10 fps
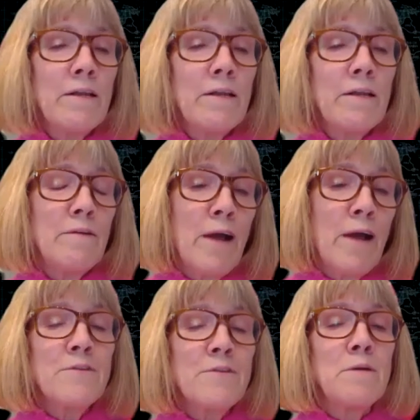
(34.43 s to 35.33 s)
Rather
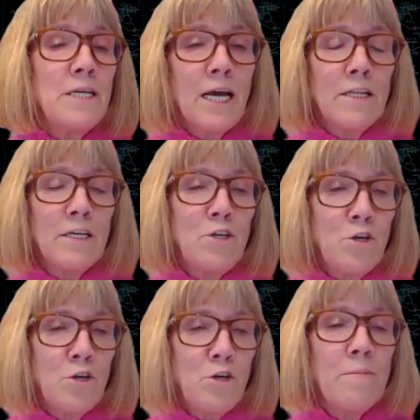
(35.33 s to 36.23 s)
than me telling
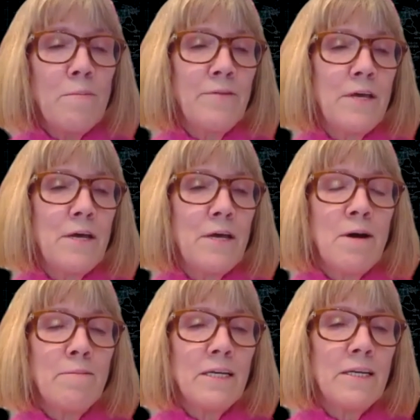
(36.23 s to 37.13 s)
you about them,
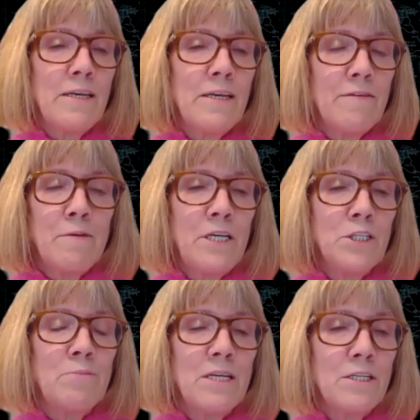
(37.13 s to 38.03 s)
I'm going to give them each a
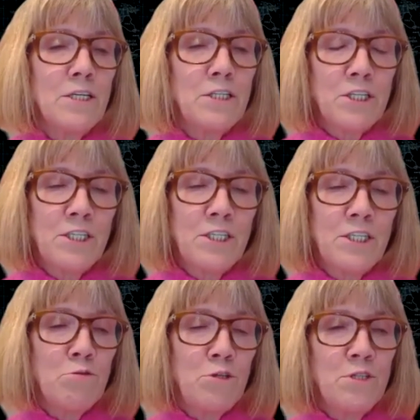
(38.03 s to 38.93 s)
minute to just
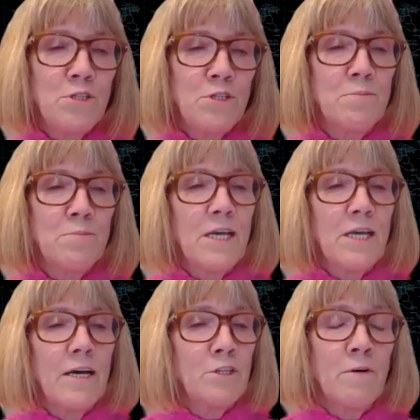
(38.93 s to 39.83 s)
introduce themselves.
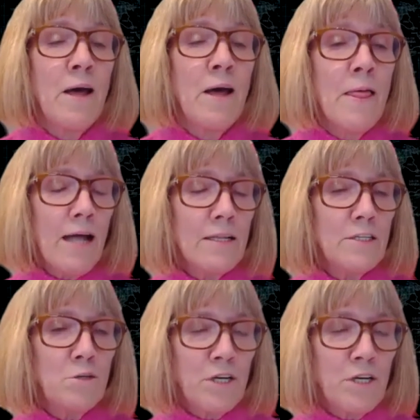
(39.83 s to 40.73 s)
So, Allan,
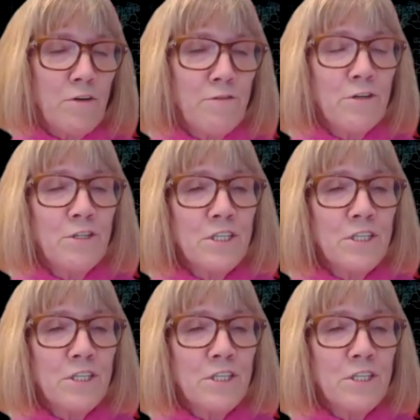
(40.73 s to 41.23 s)
you want to go first?